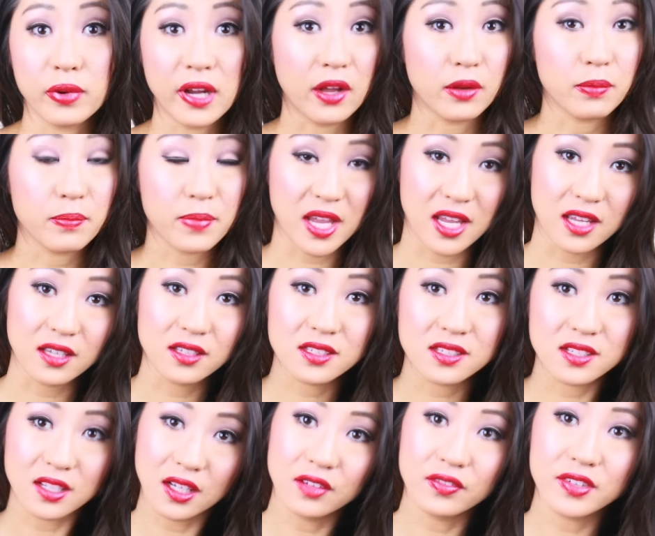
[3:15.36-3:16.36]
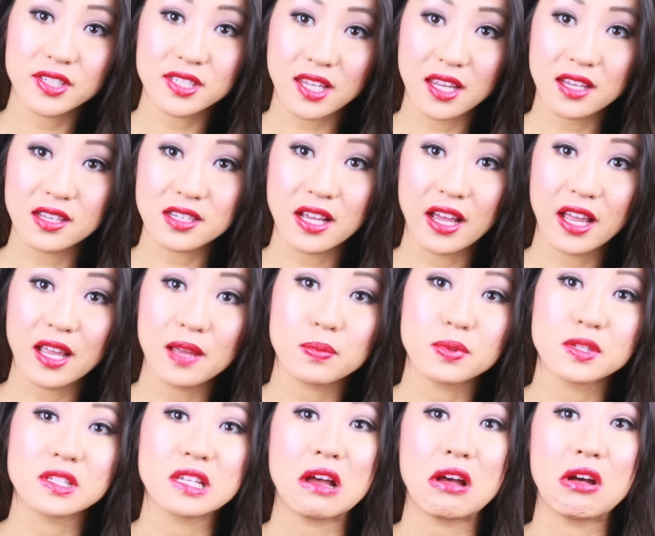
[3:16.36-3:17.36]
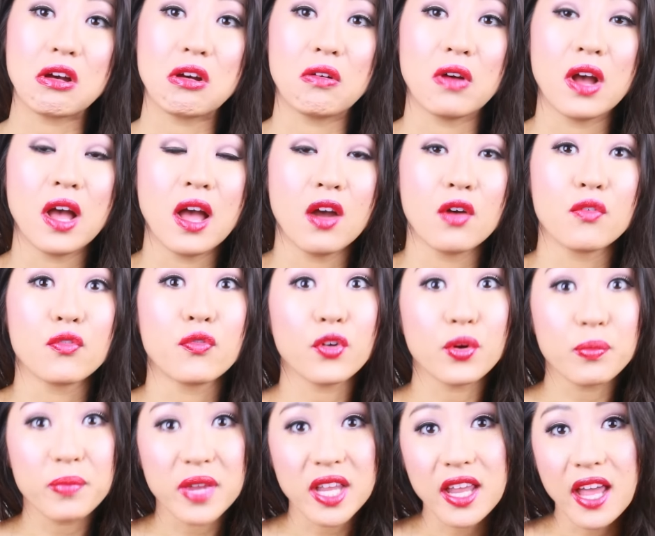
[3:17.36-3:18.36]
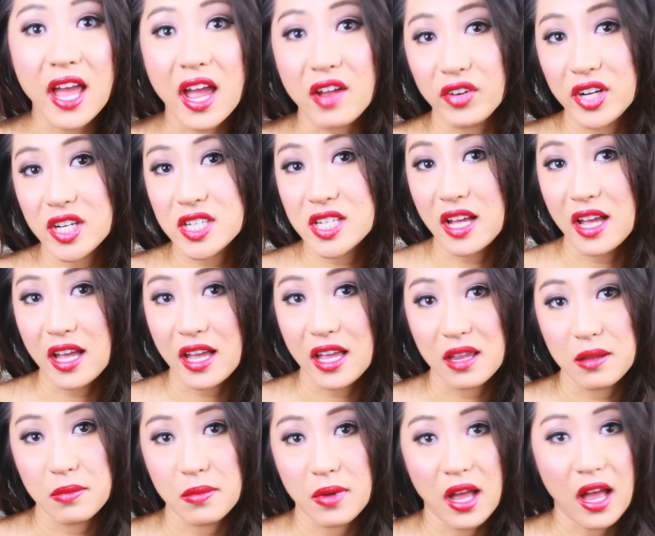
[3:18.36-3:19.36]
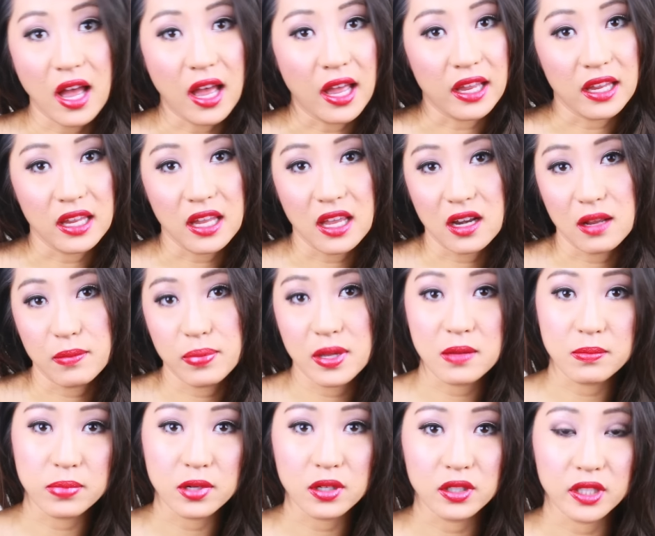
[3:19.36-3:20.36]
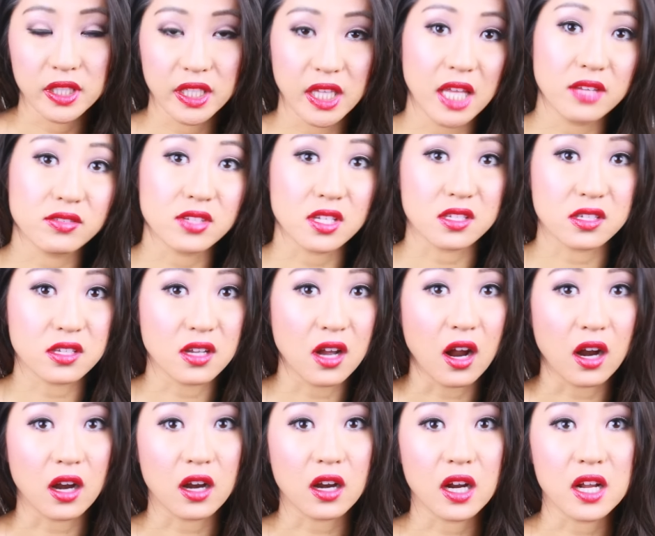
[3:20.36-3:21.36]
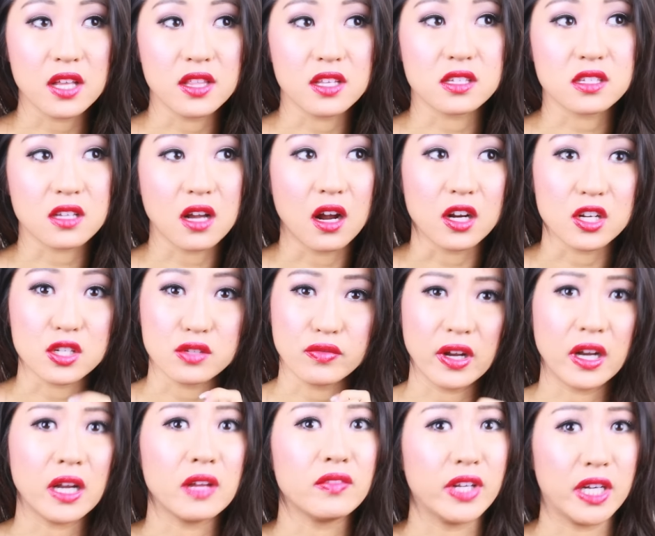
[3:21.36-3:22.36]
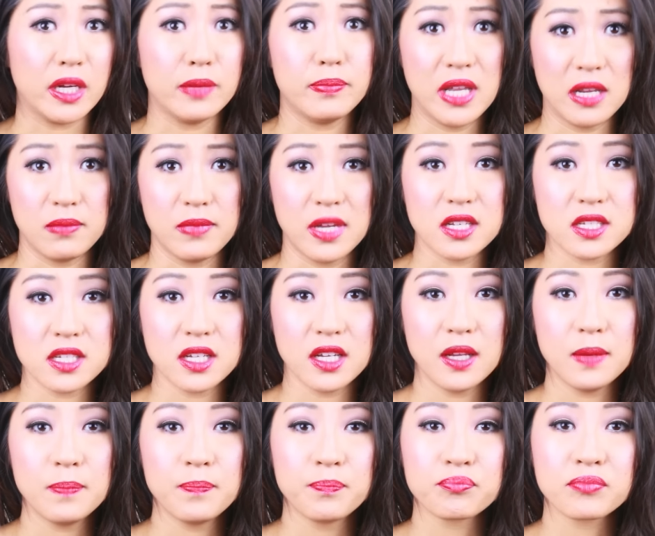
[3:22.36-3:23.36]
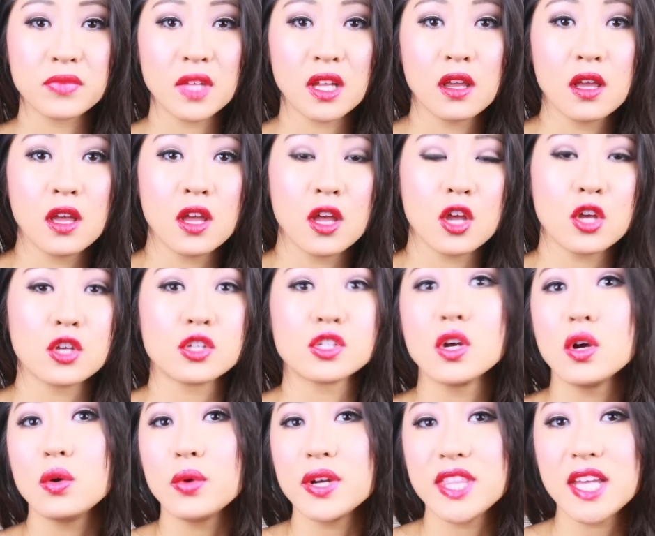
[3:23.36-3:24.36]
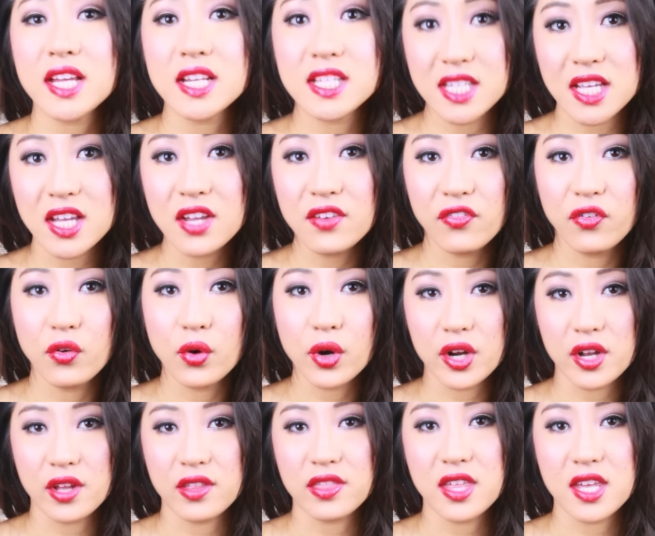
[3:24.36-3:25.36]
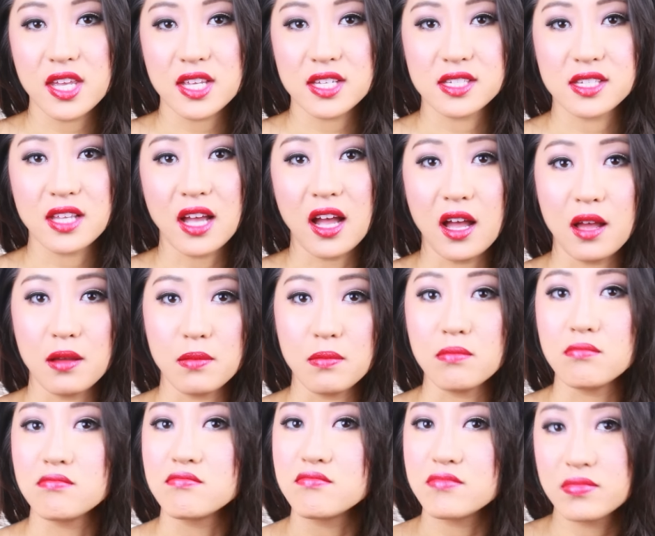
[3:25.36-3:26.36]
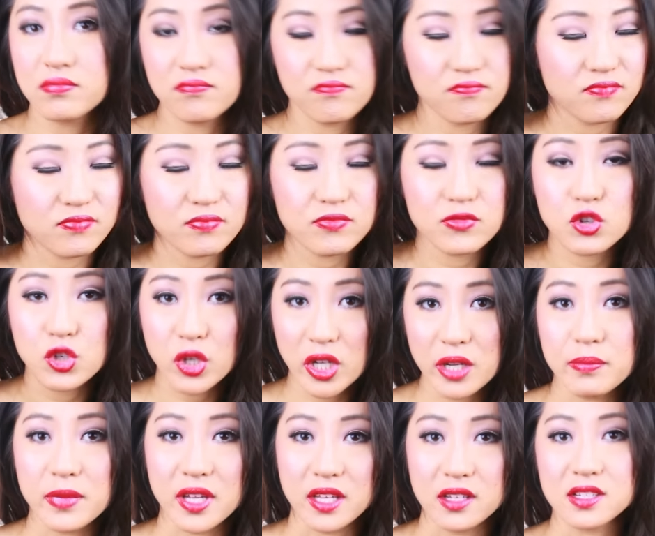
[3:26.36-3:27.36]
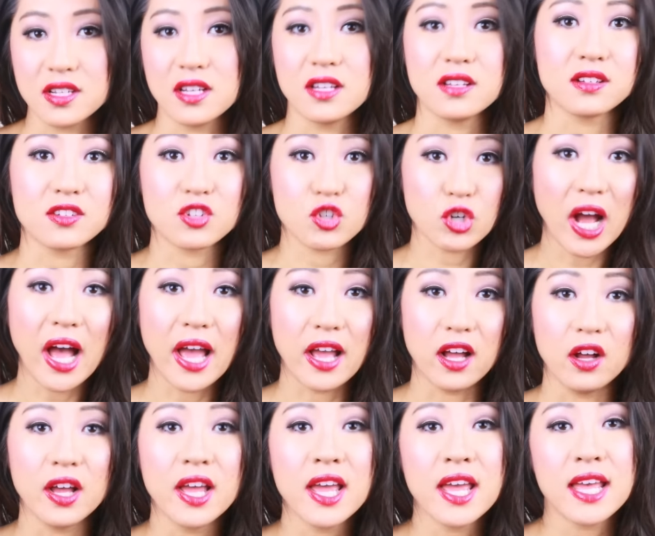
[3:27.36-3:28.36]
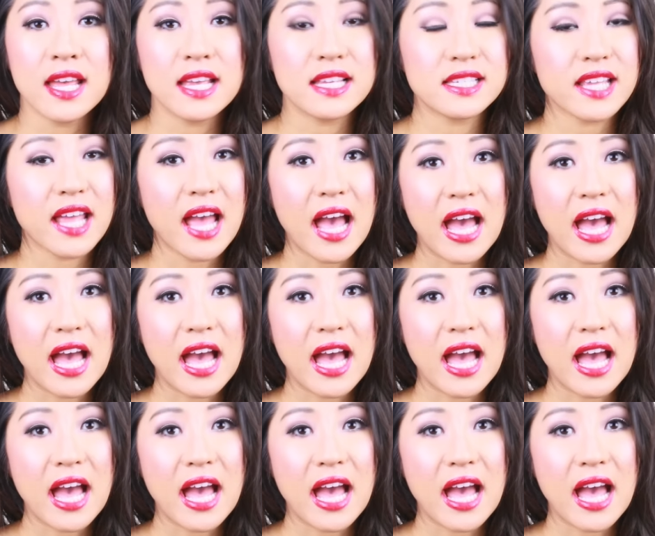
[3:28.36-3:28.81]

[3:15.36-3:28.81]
brown based of a skin type. So for me, every time I get a pimple, it leaves a scar, and the scar is very, very pigmented. So what they did for this um, treatment and trial is they